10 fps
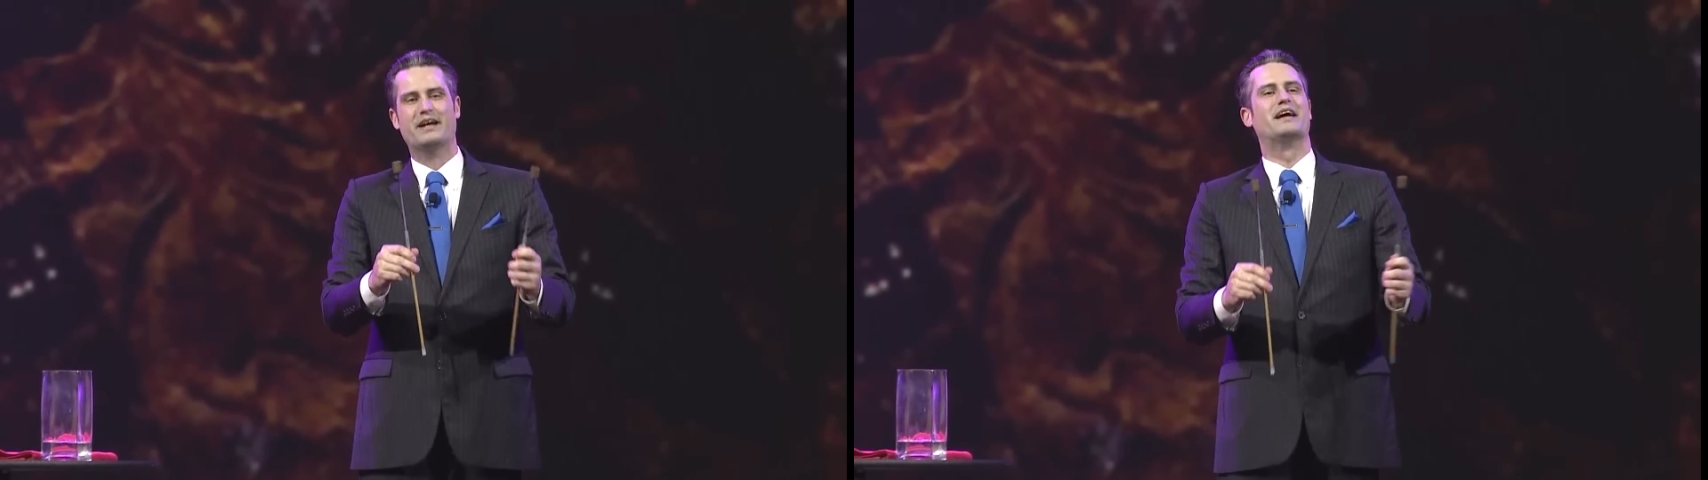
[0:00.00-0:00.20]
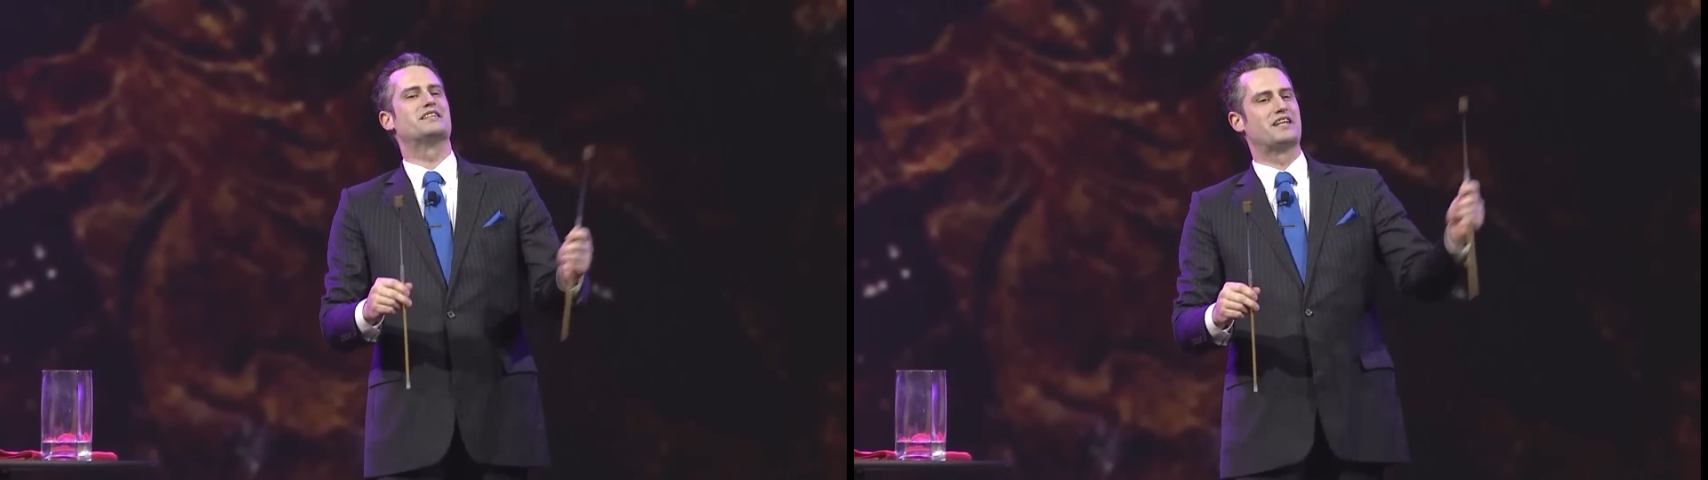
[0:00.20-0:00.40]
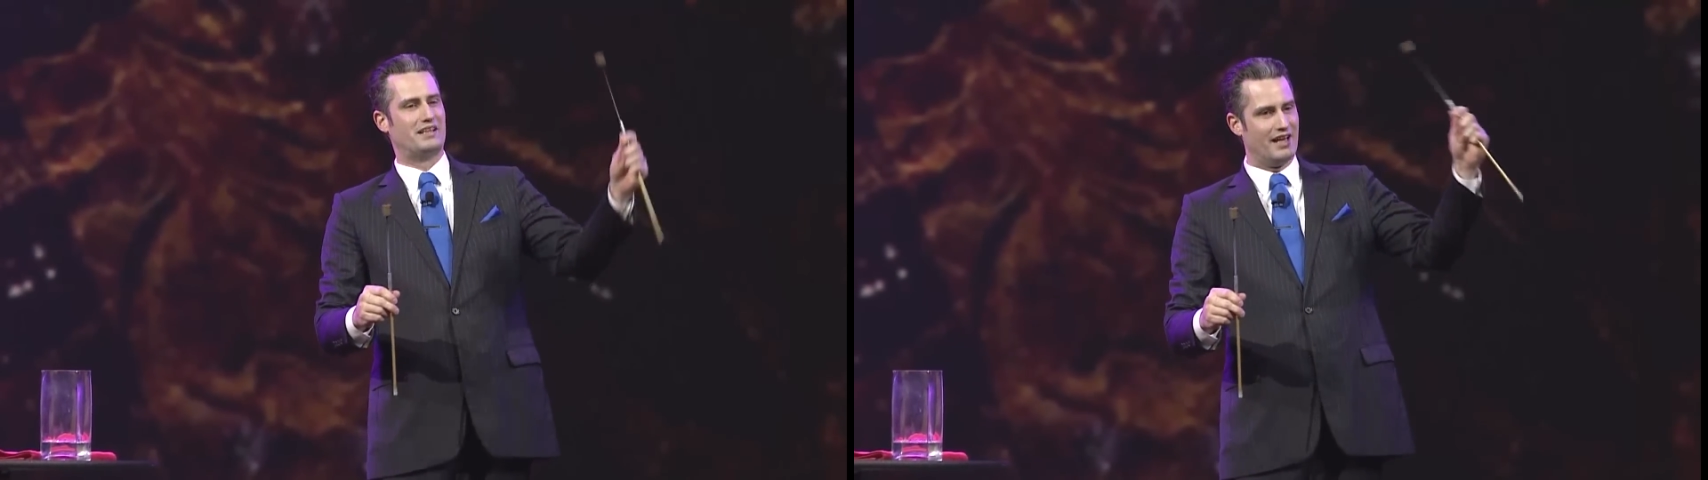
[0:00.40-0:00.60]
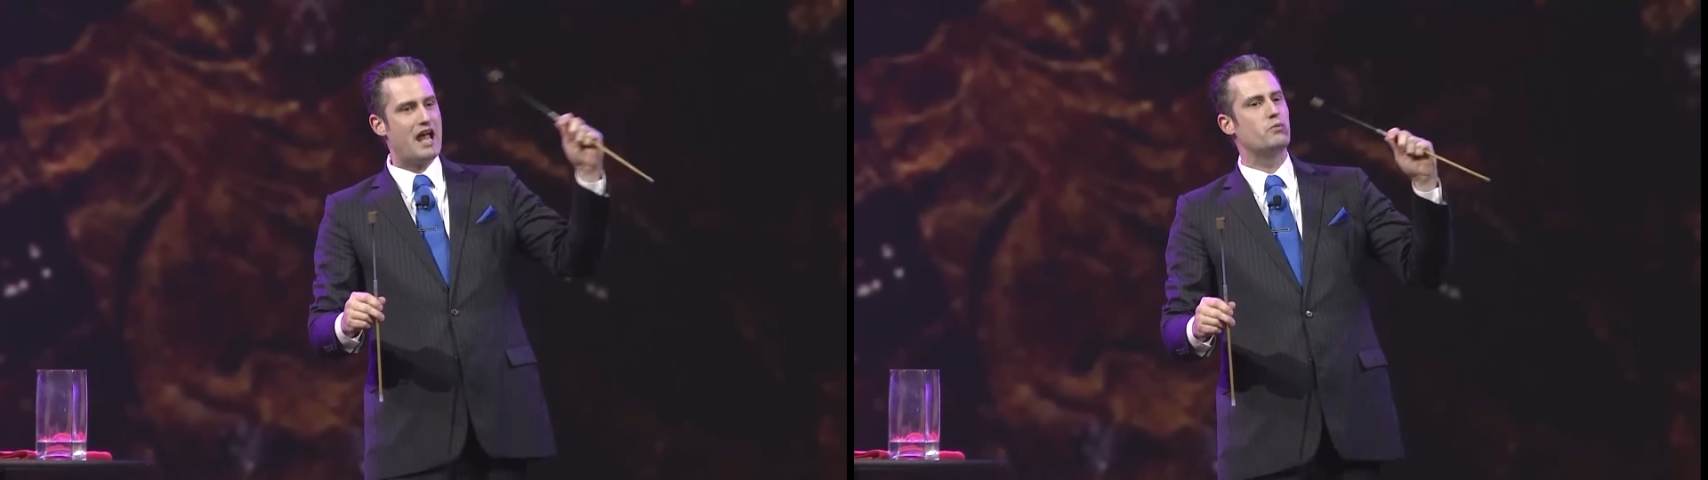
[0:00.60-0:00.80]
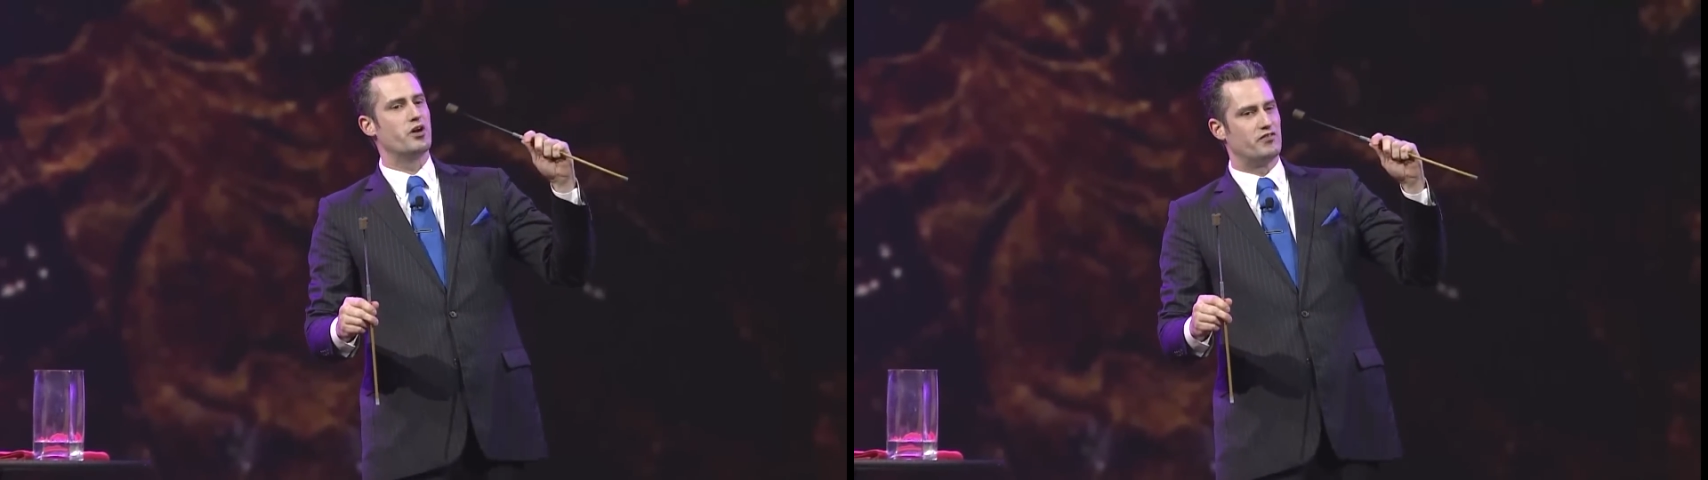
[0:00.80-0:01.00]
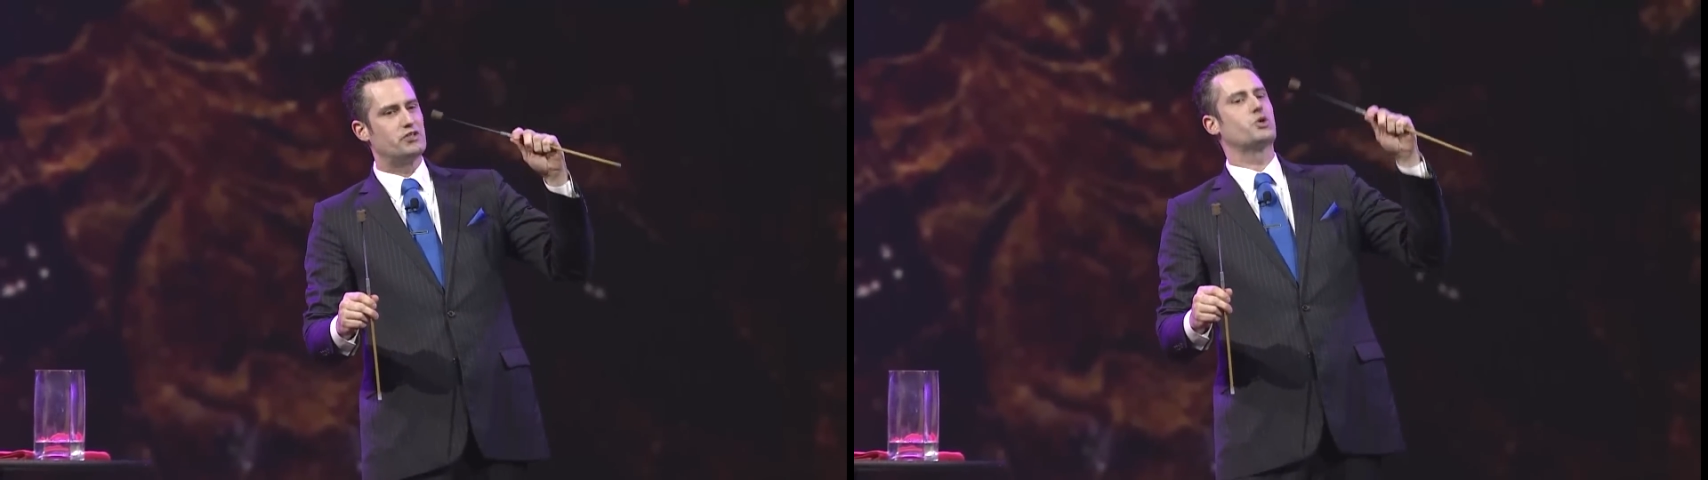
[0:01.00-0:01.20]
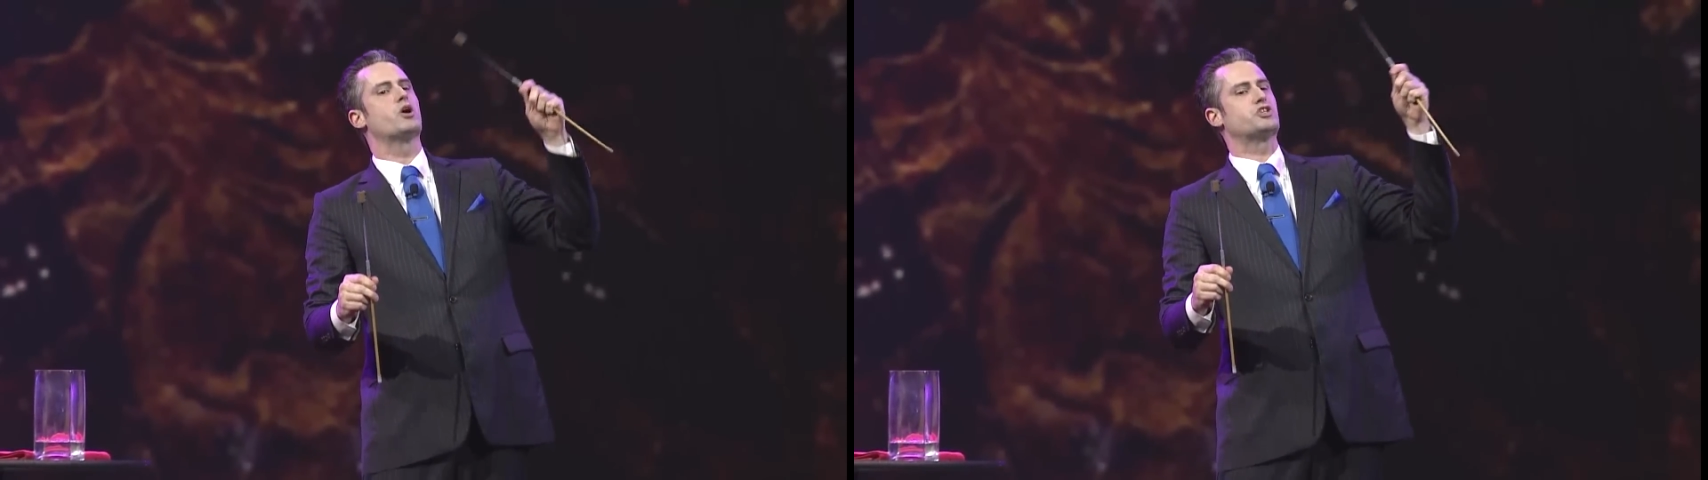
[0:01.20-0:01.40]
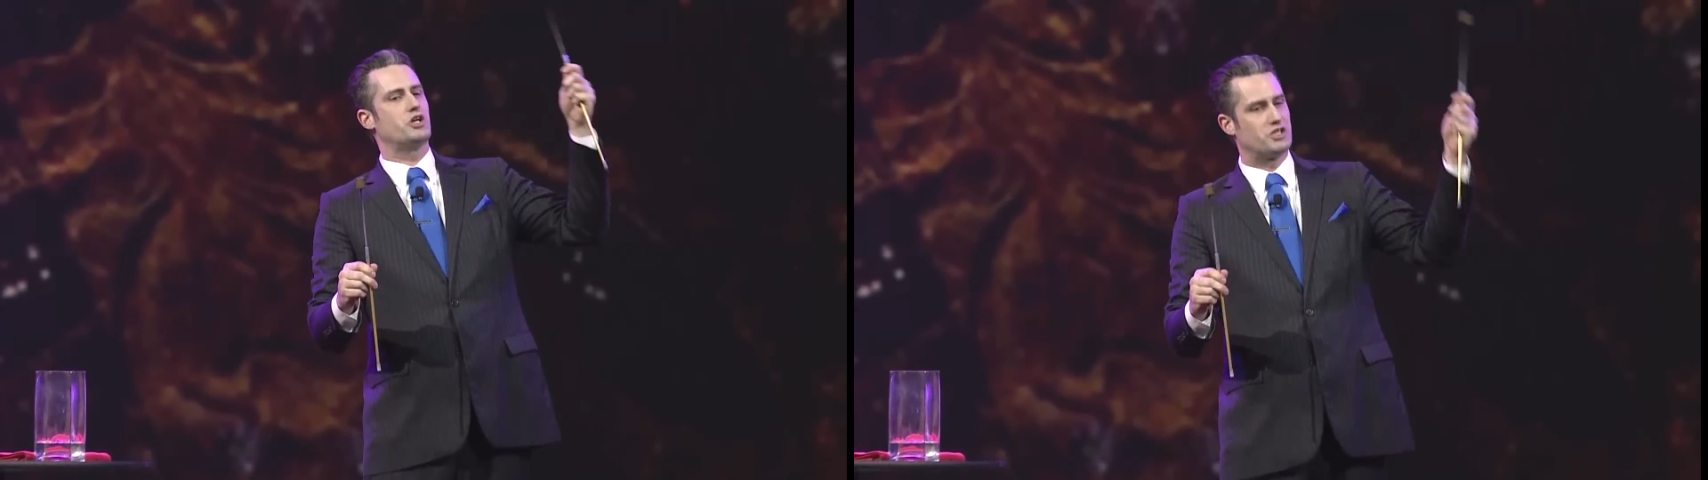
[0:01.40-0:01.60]
is then light one of the
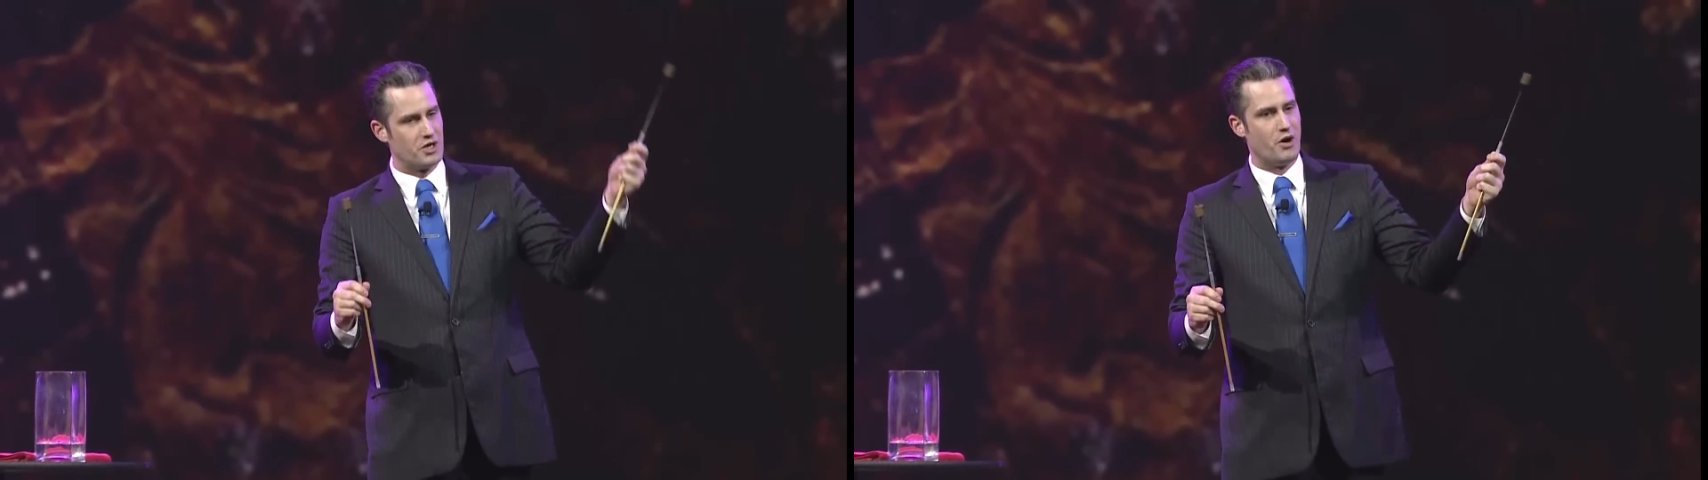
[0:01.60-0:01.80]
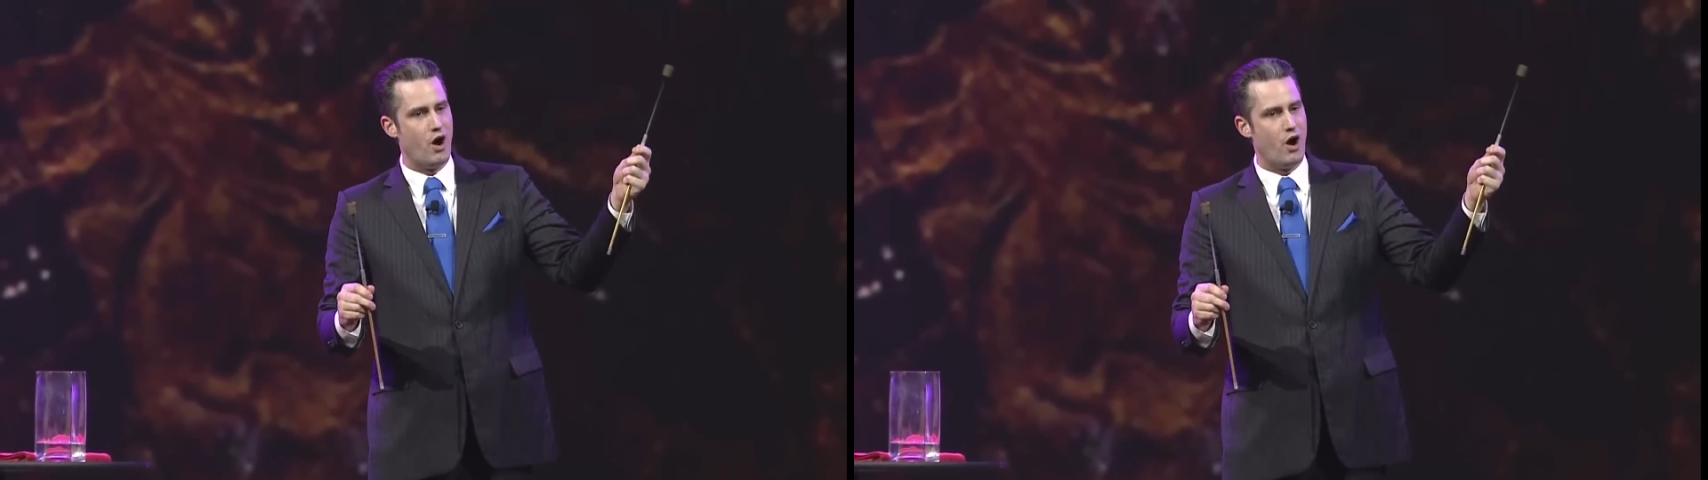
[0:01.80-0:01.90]
torches